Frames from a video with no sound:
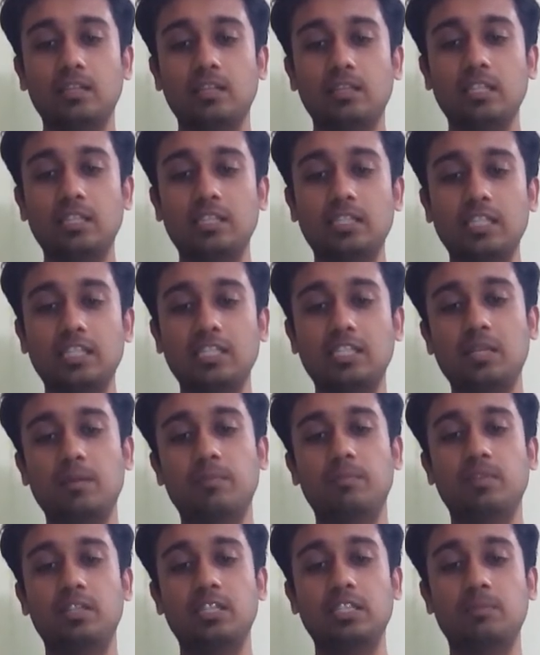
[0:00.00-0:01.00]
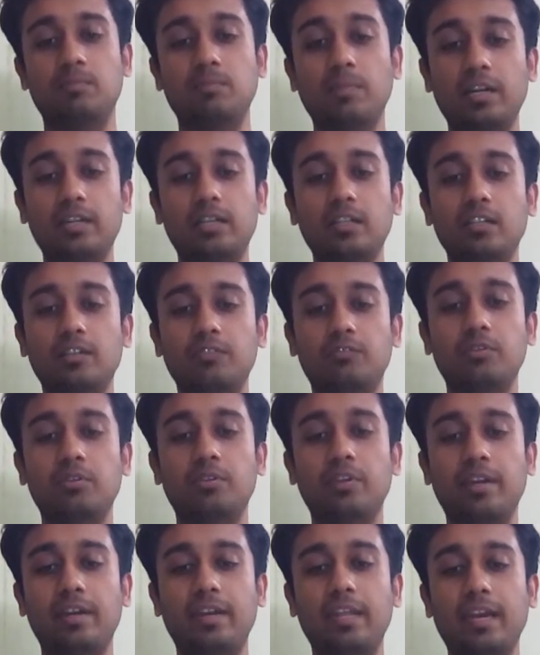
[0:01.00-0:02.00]
this system is smart enough to
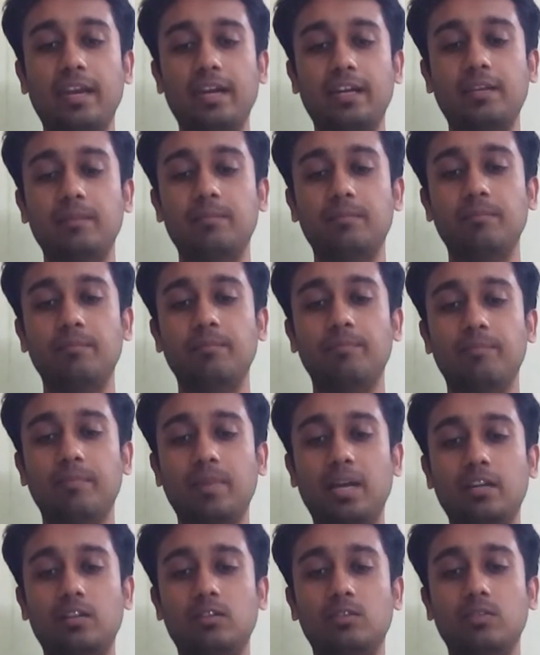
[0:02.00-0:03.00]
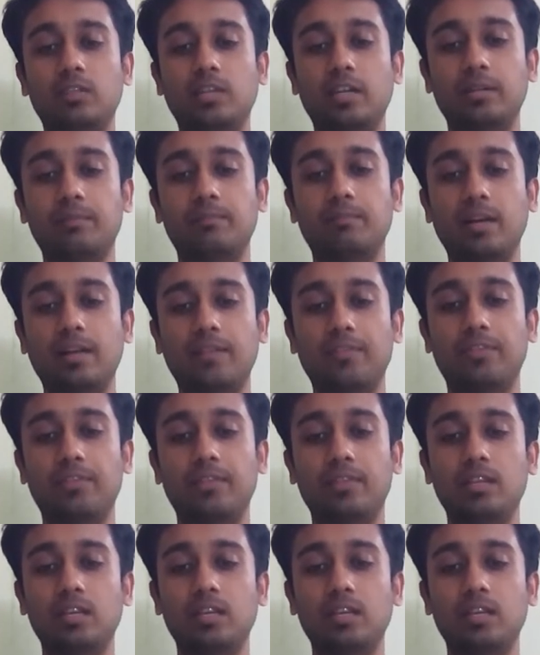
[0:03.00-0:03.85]
direct him back to correct path.